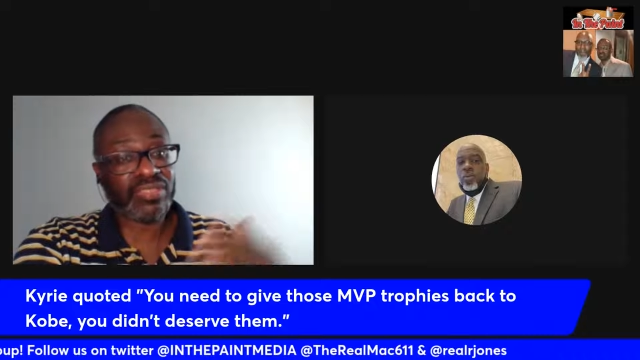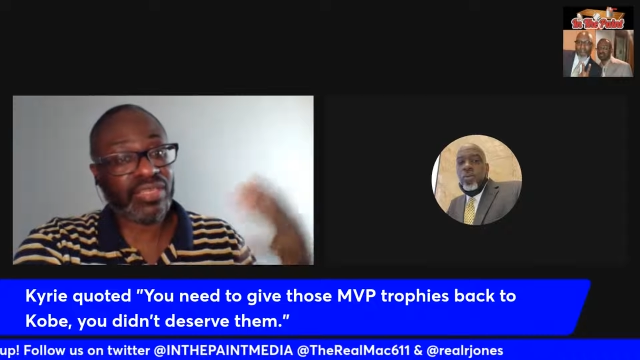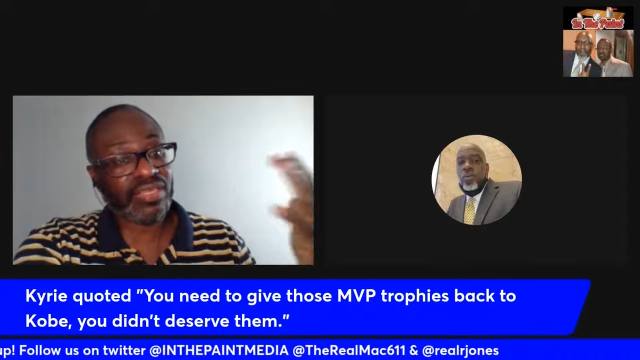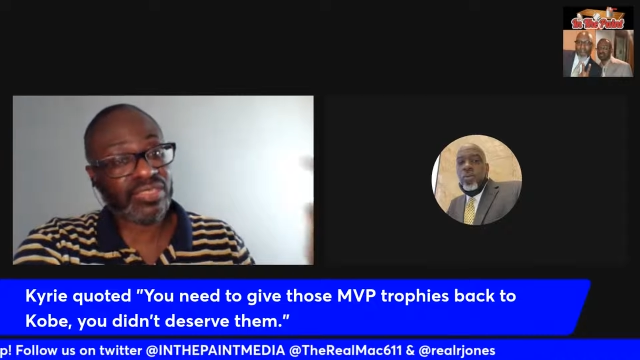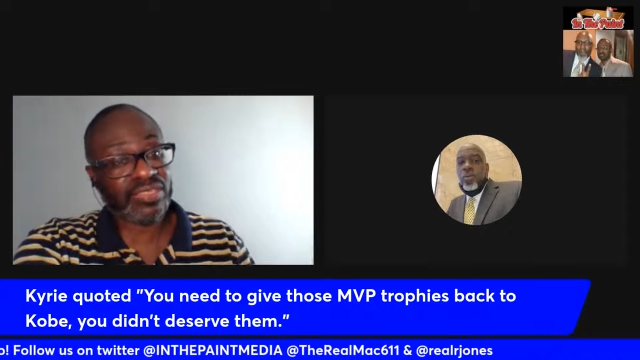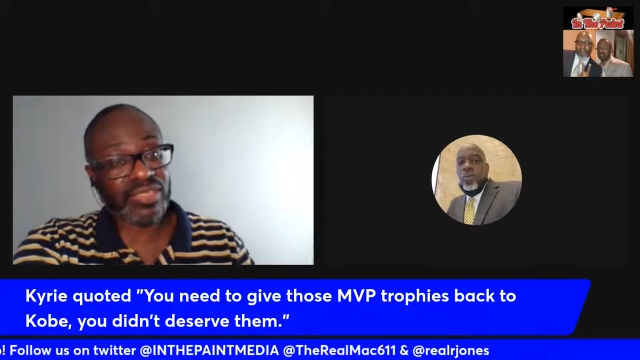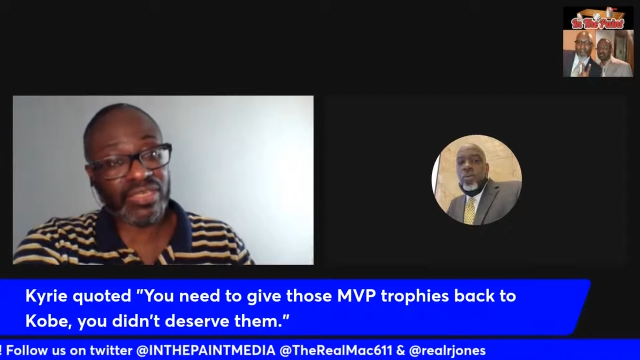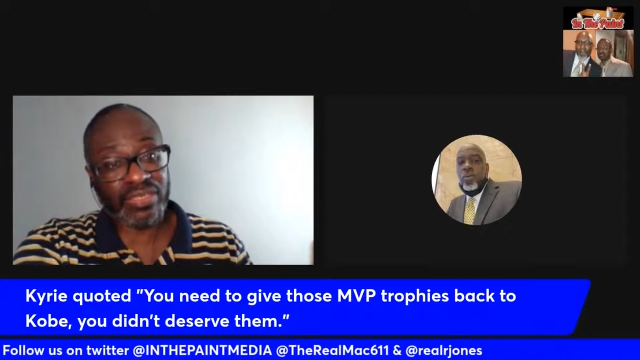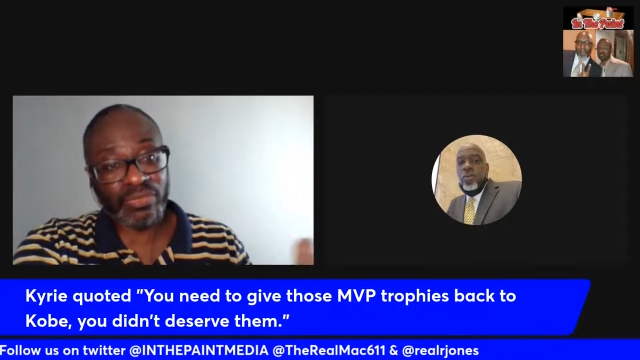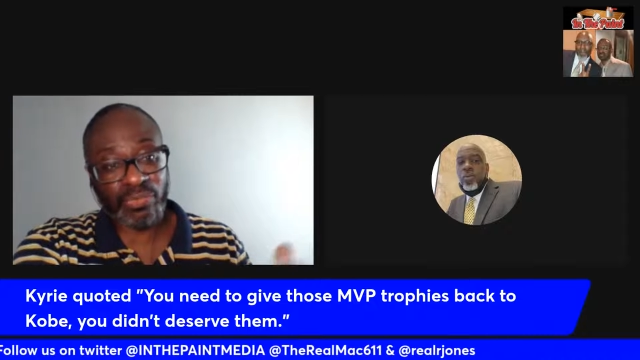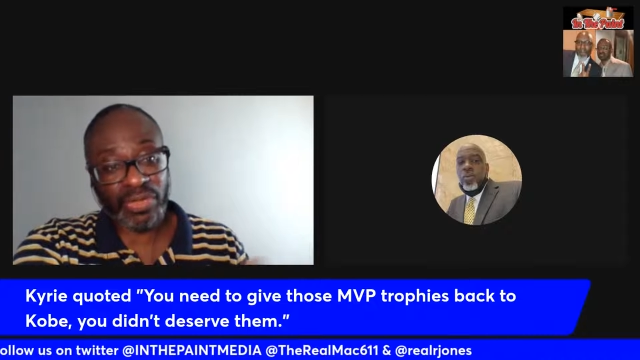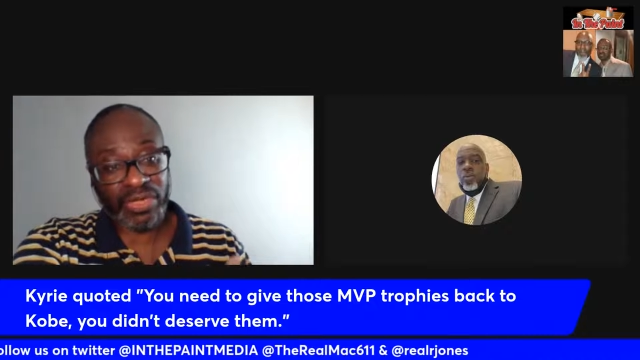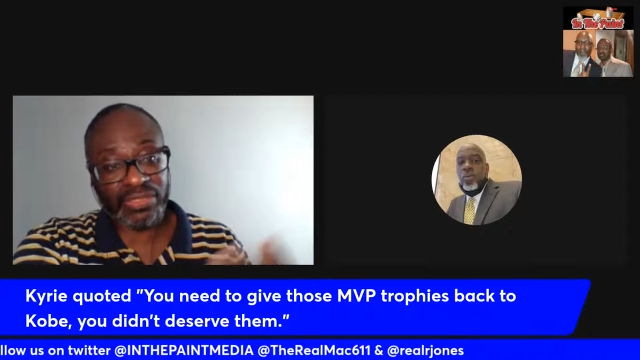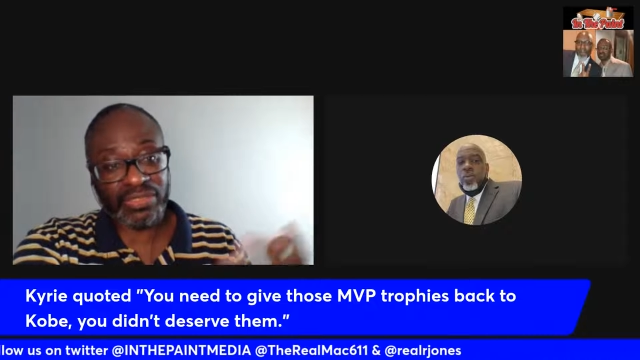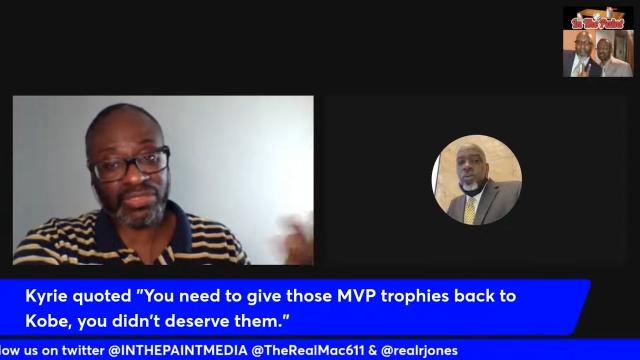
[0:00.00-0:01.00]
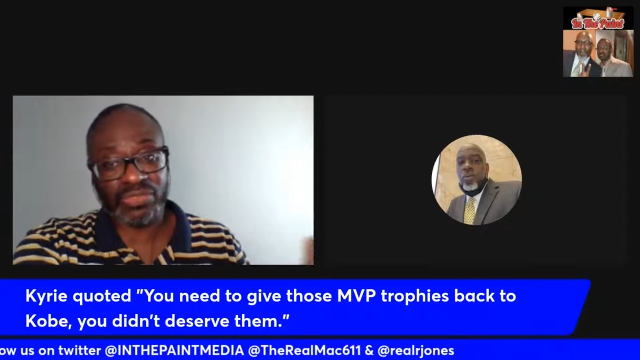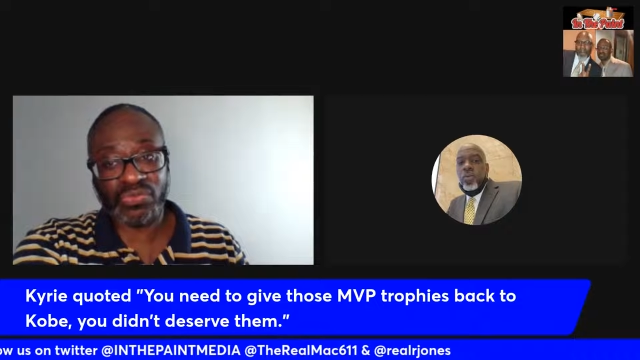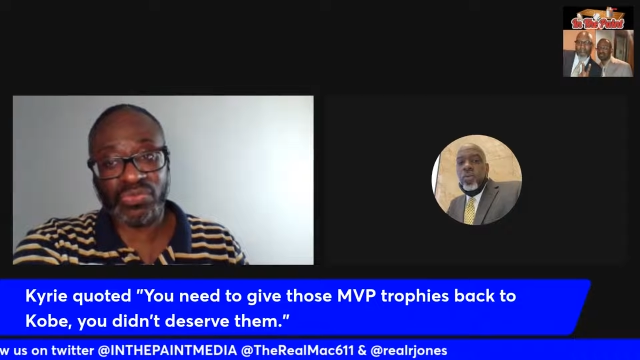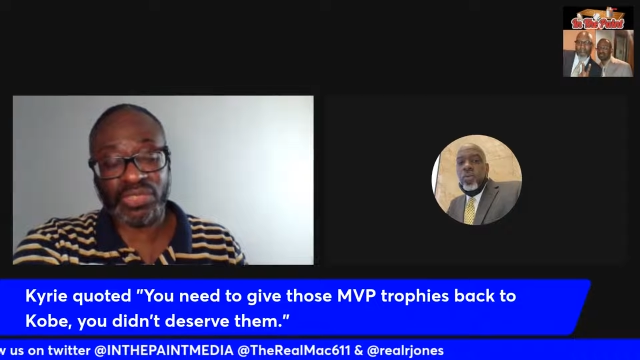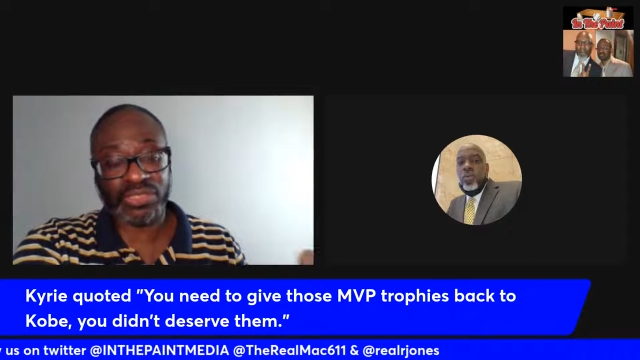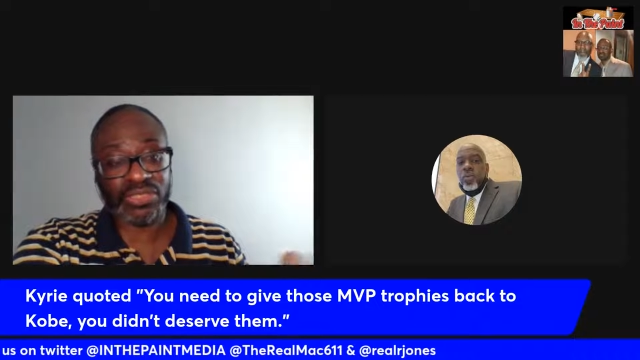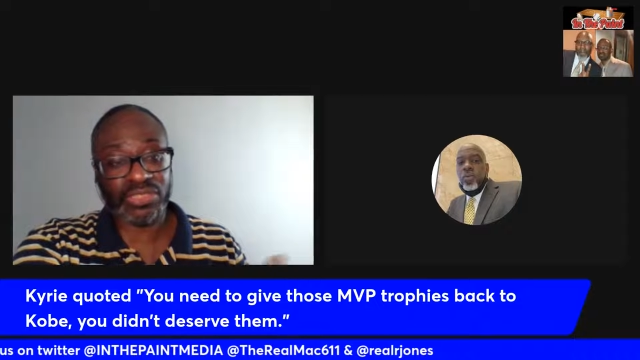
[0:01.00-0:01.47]
It's in the pain. It's the
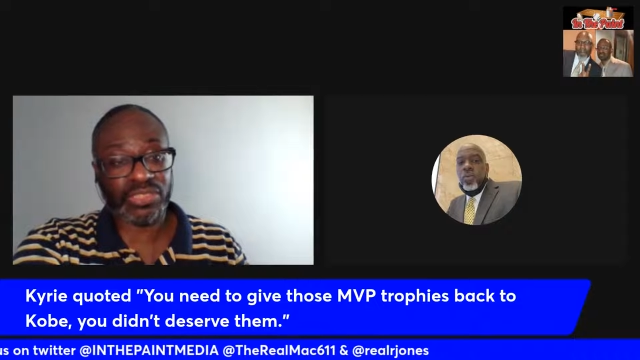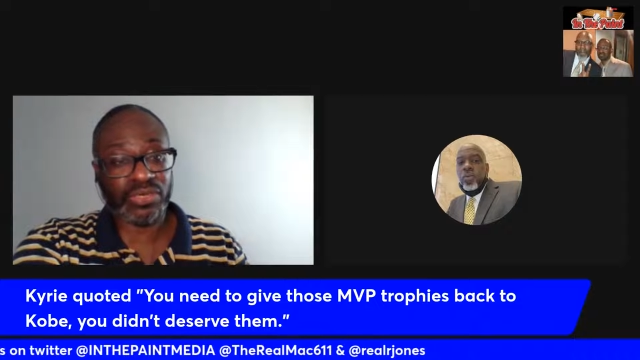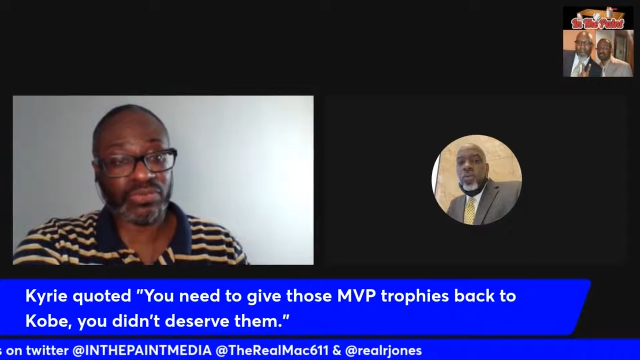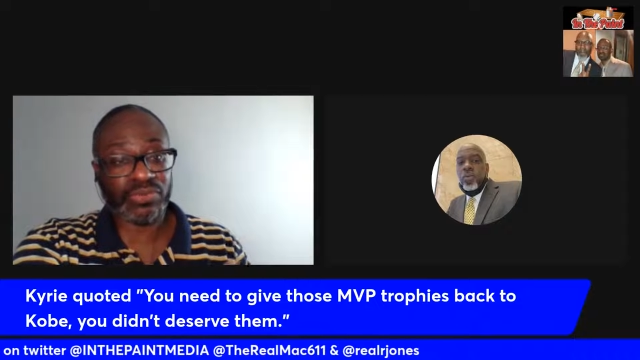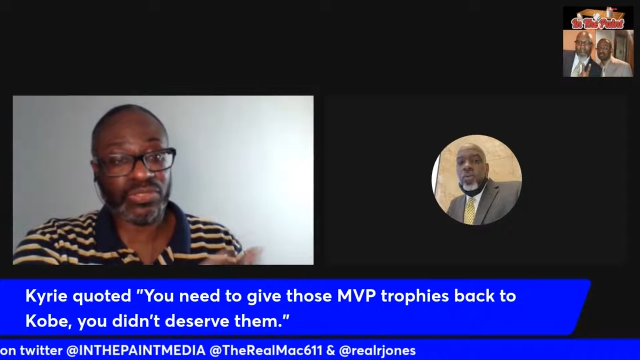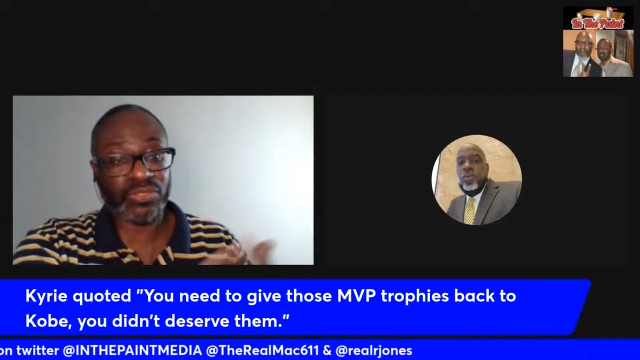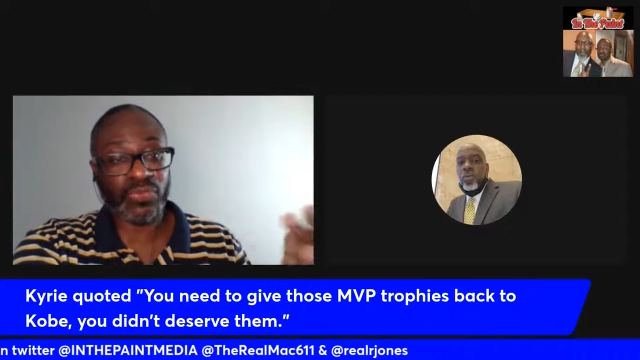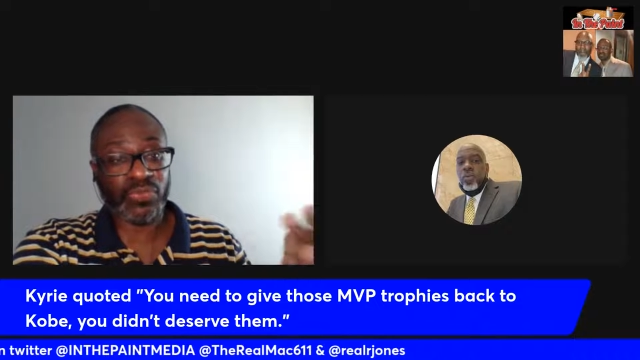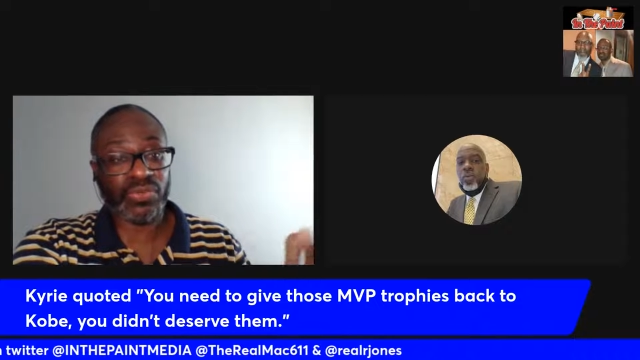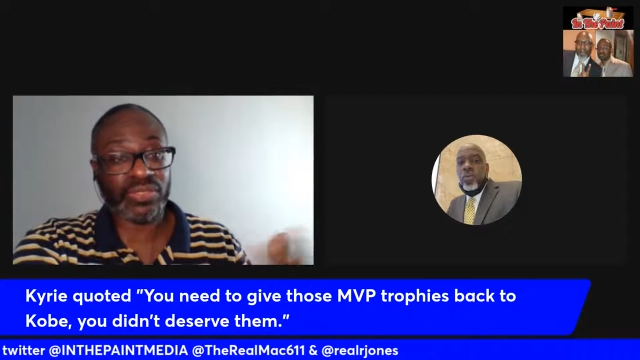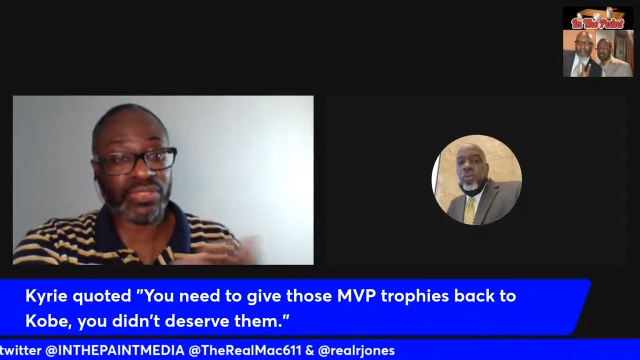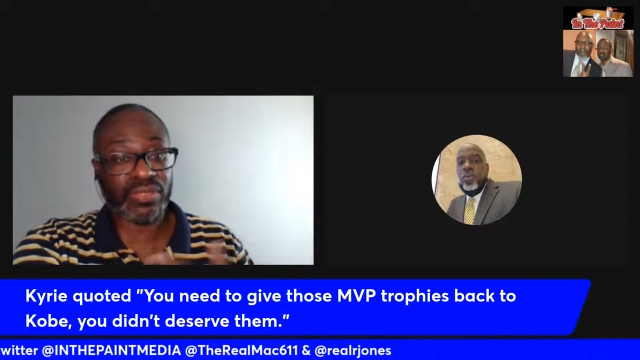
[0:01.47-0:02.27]
realest show in sports.